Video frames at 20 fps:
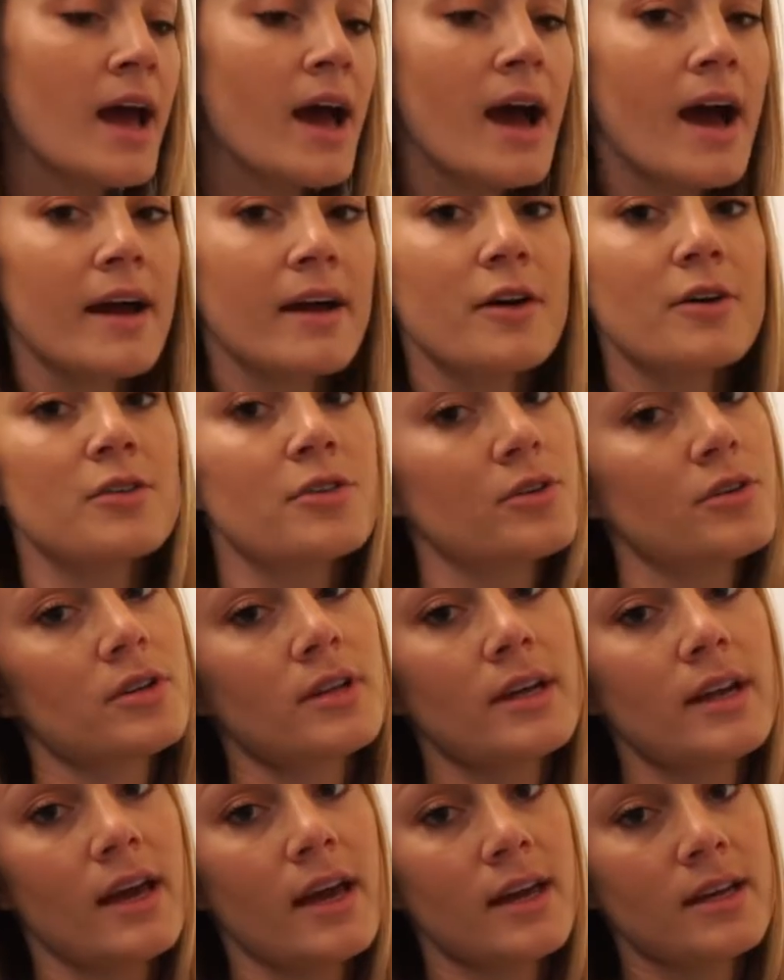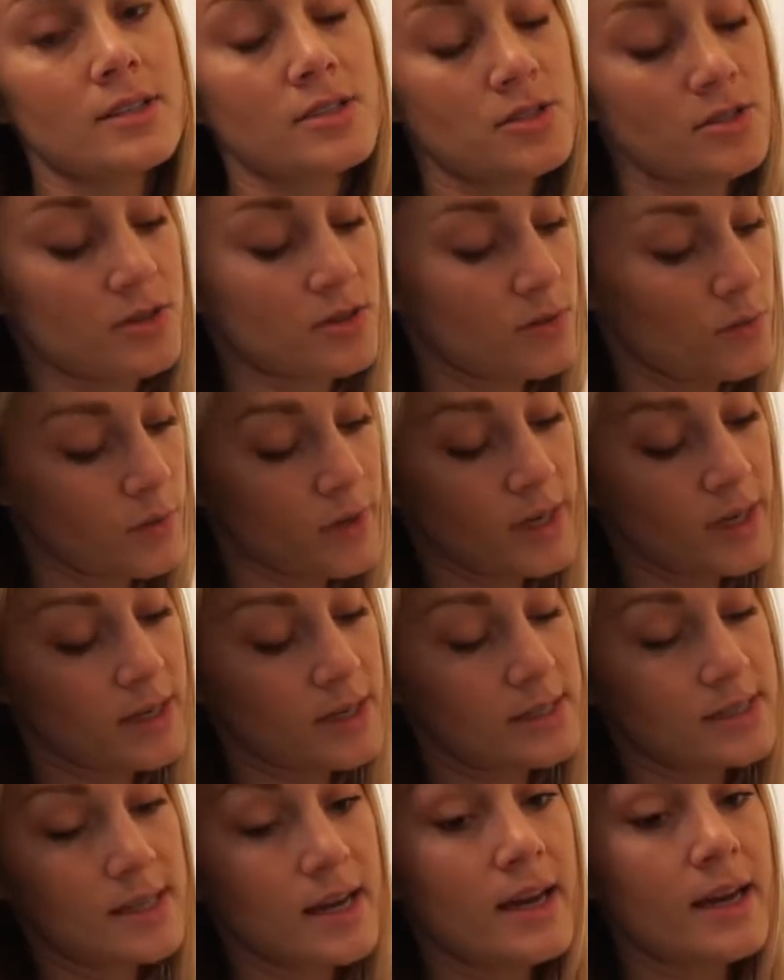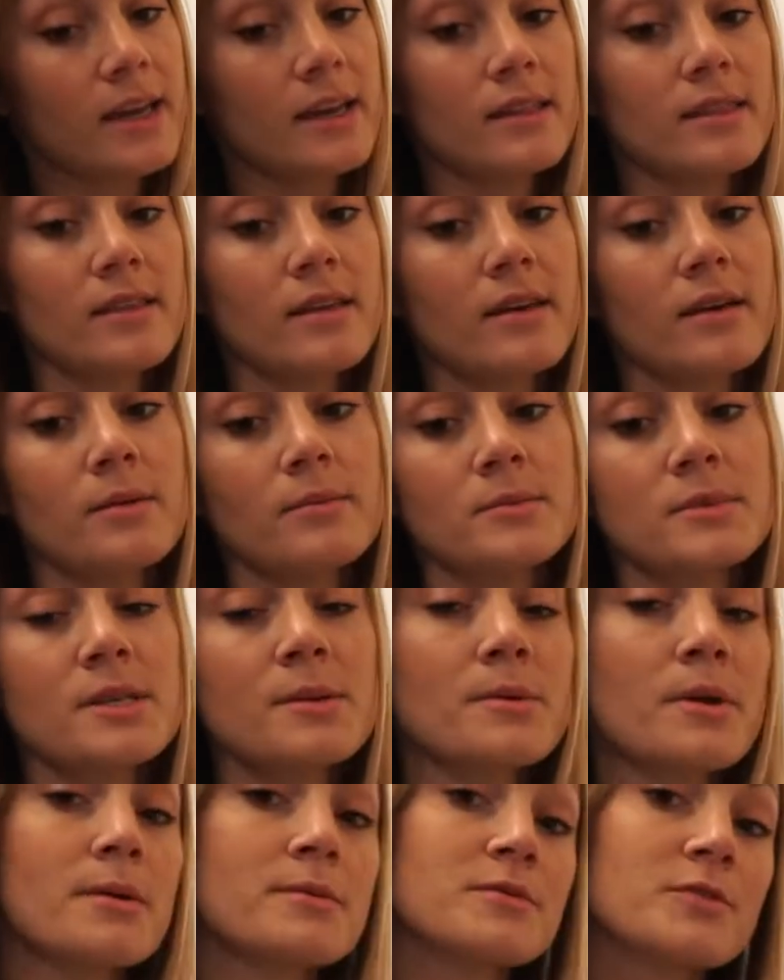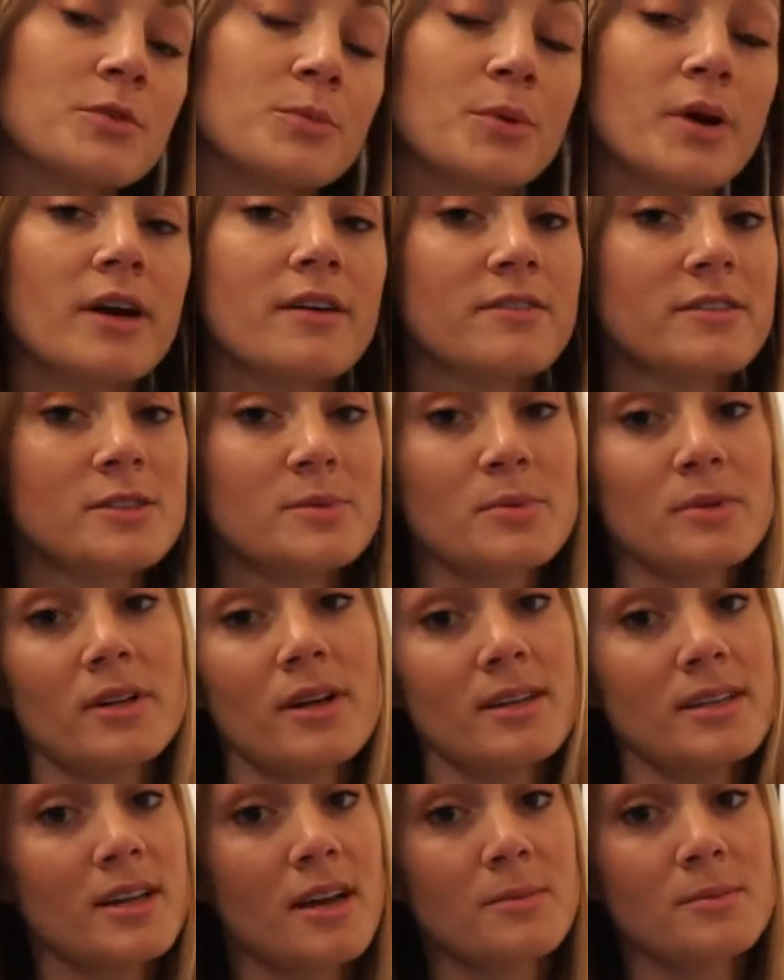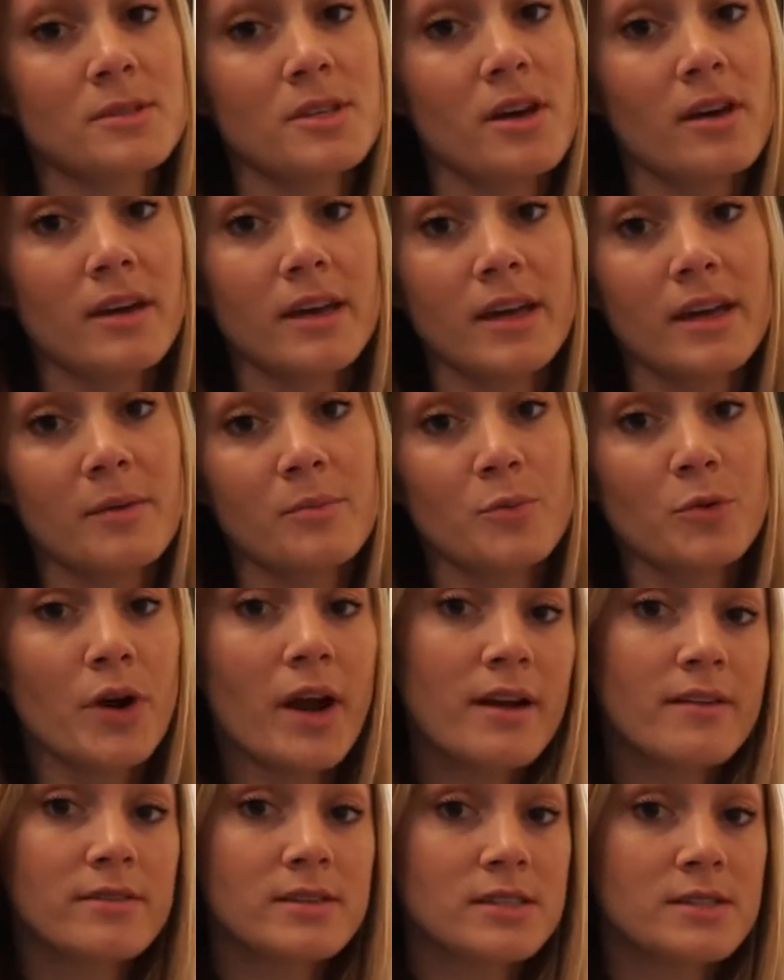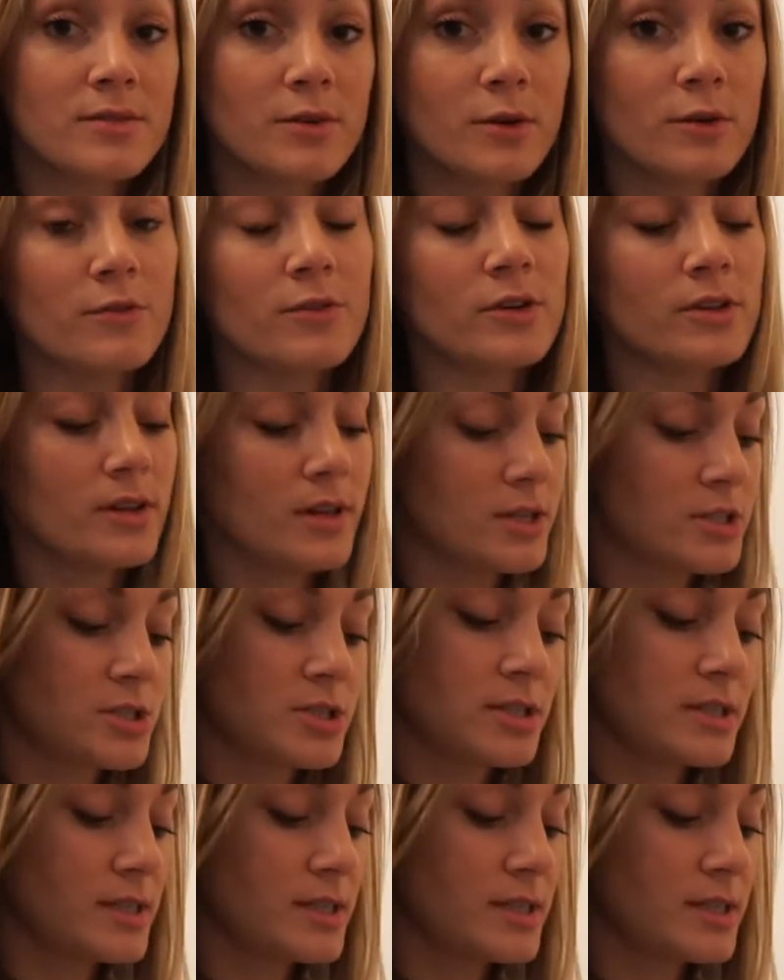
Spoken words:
I go through a lot of eggs during the week because I eat them sometimes for breakfast, but a lot of times I'll eat breakfast food for lunch and